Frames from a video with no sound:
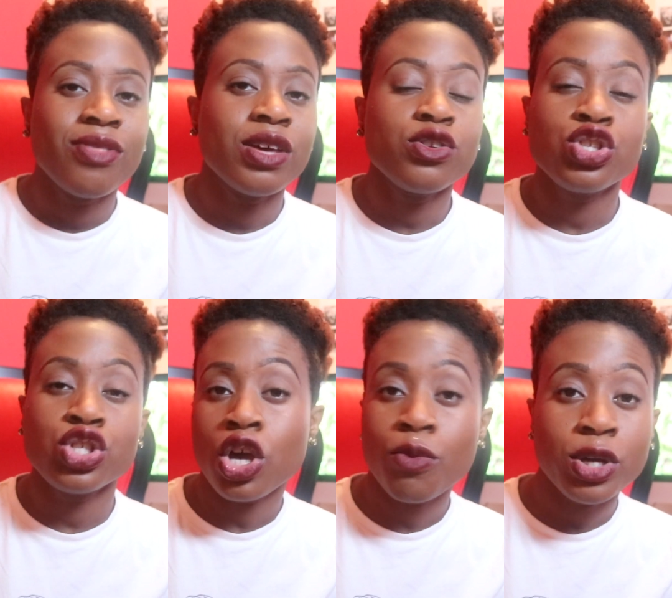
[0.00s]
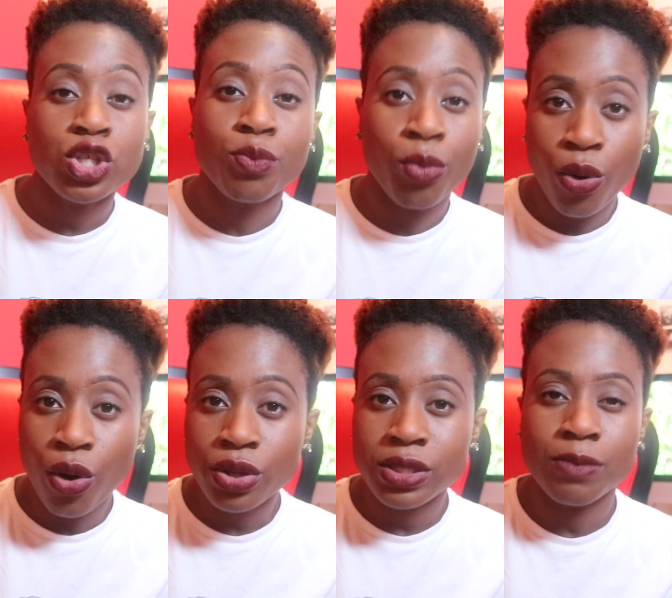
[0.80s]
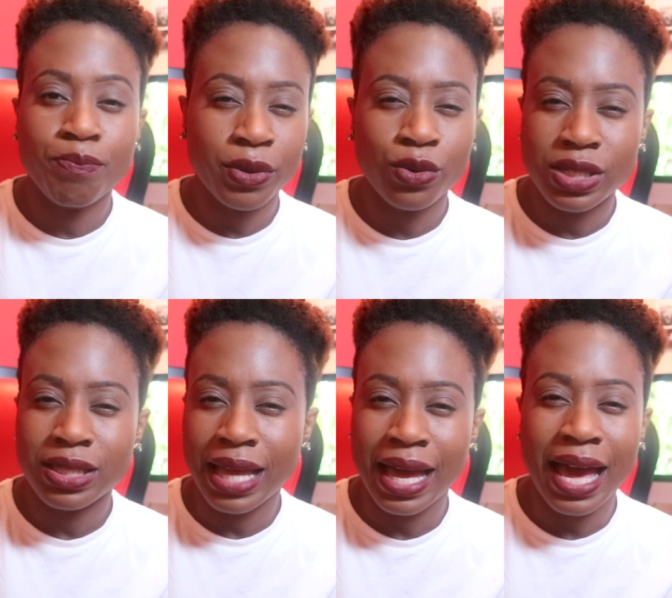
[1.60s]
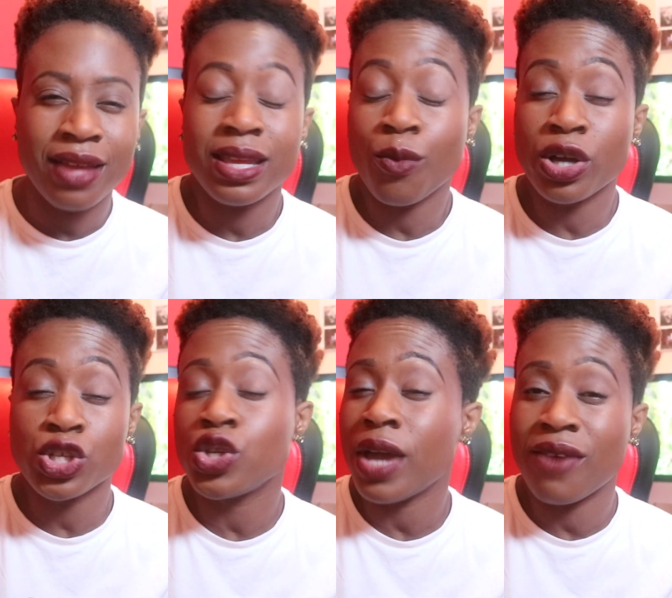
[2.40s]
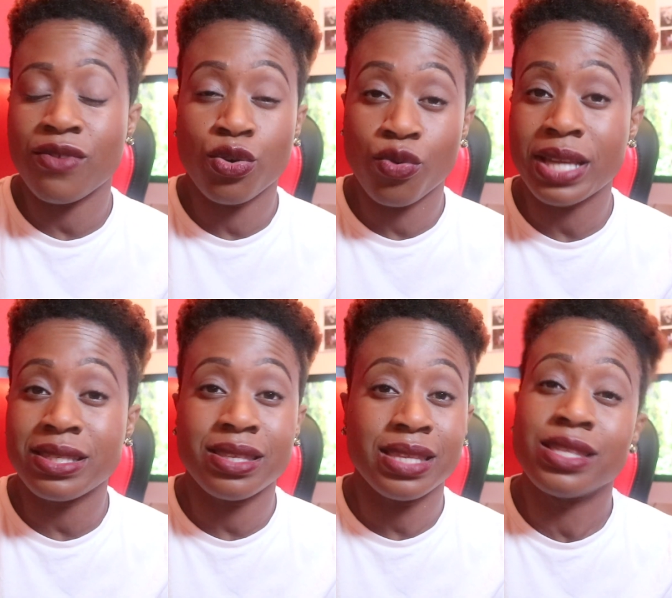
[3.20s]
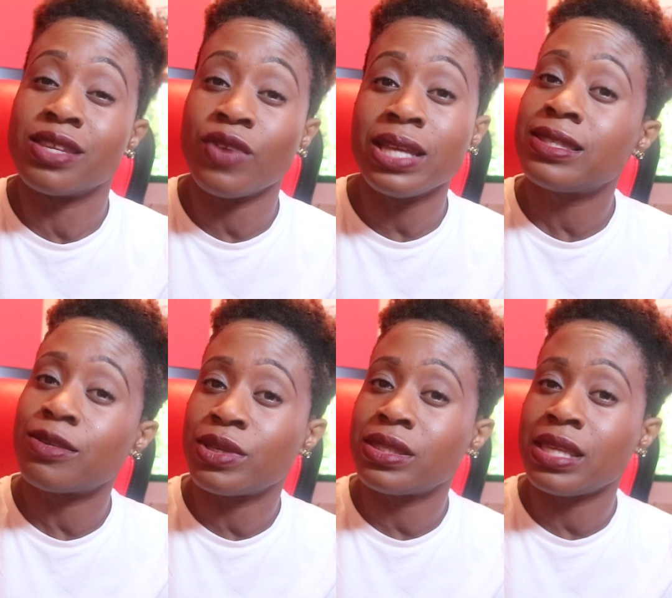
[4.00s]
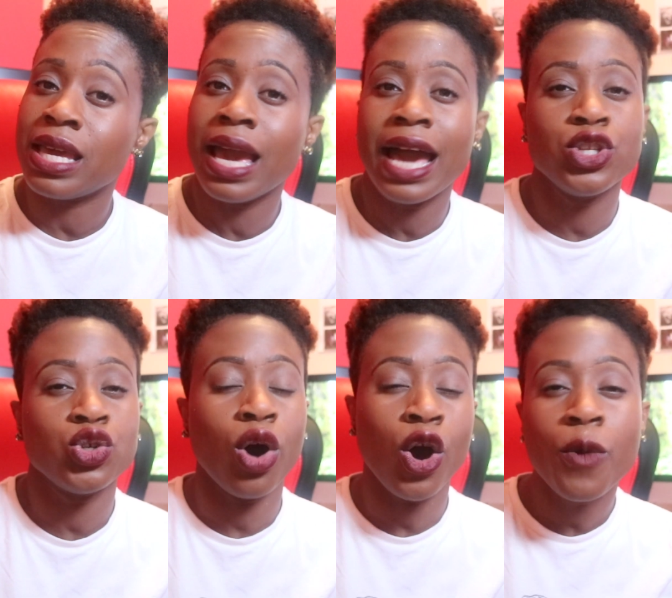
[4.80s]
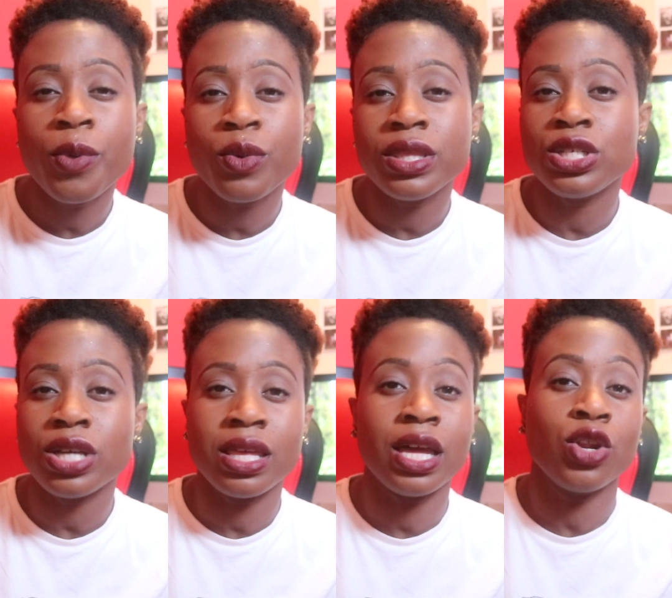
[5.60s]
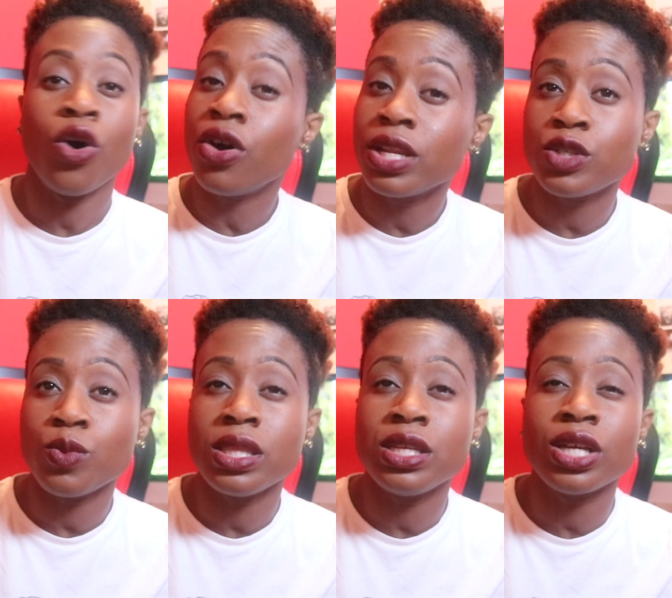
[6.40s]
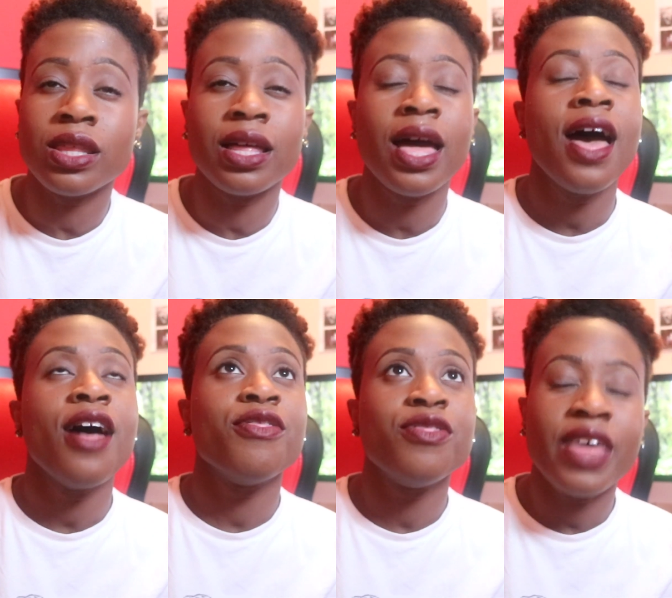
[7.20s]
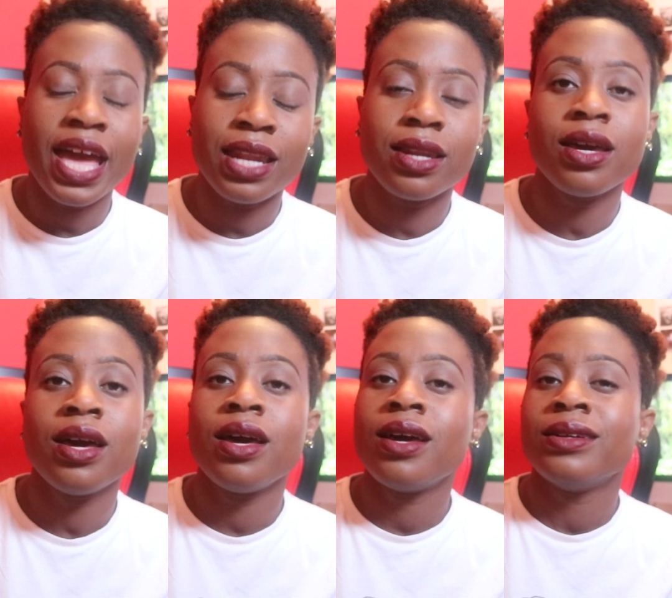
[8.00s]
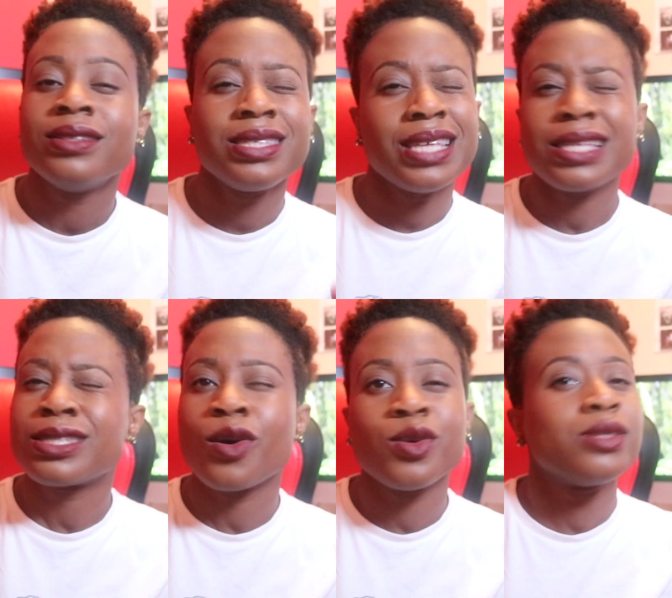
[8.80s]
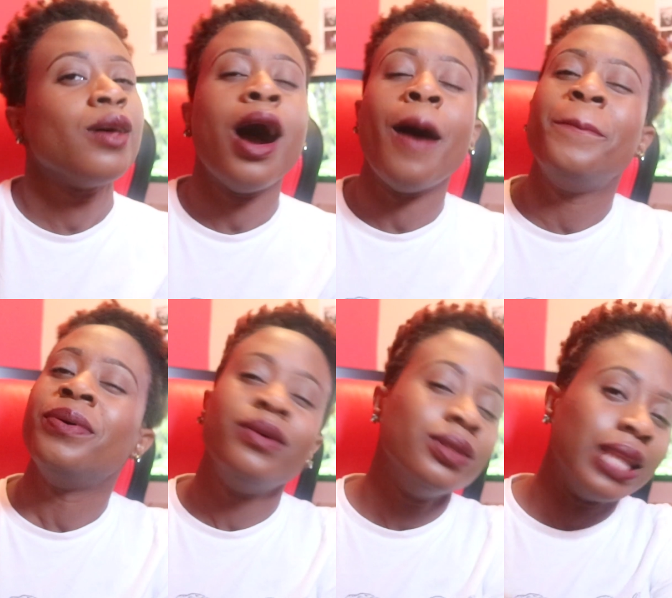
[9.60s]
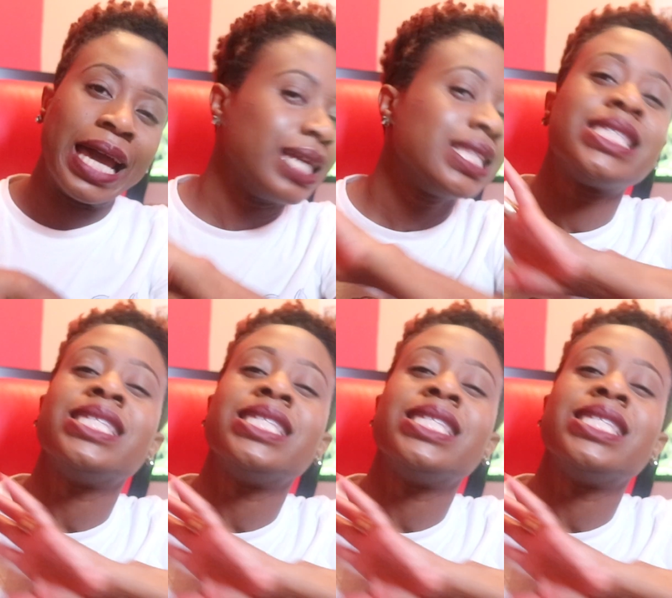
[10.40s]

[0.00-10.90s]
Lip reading: There's so much more to building that. And once you have a greater sense of intimacy and you're open with each other and honest with each other, then sex goes up, like,